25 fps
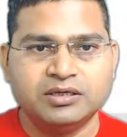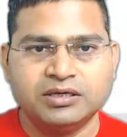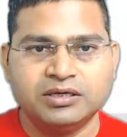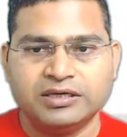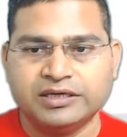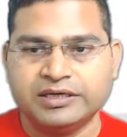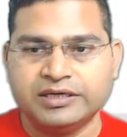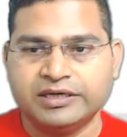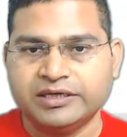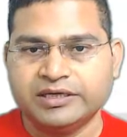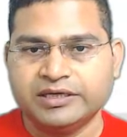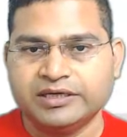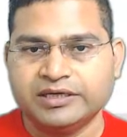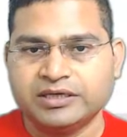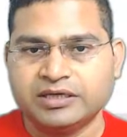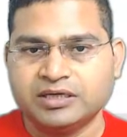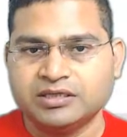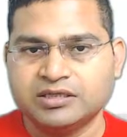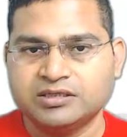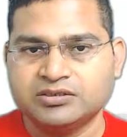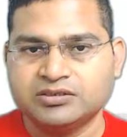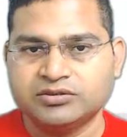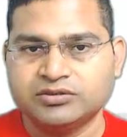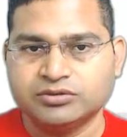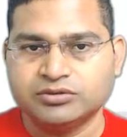and
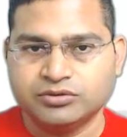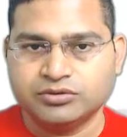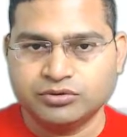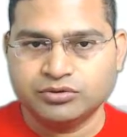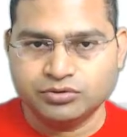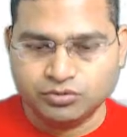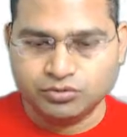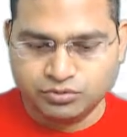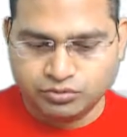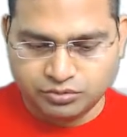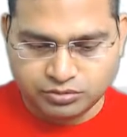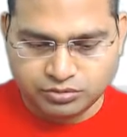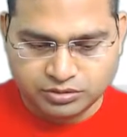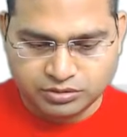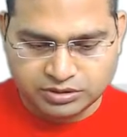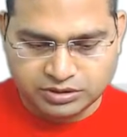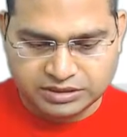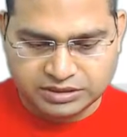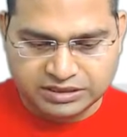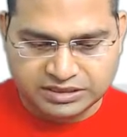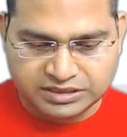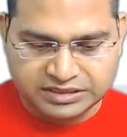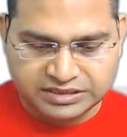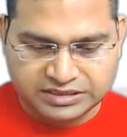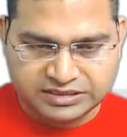I'll show you
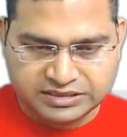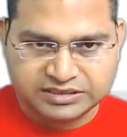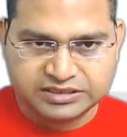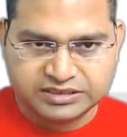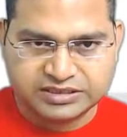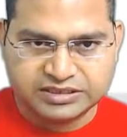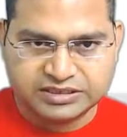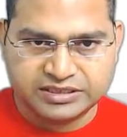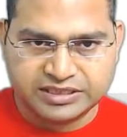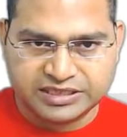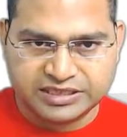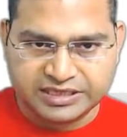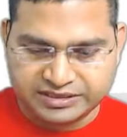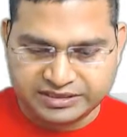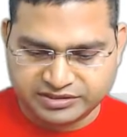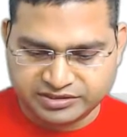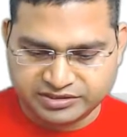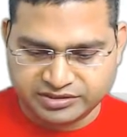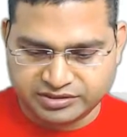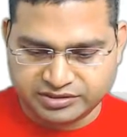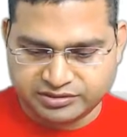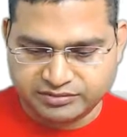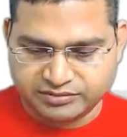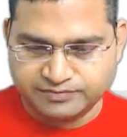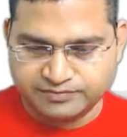Kite in
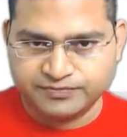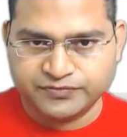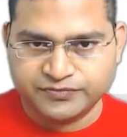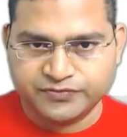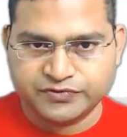action.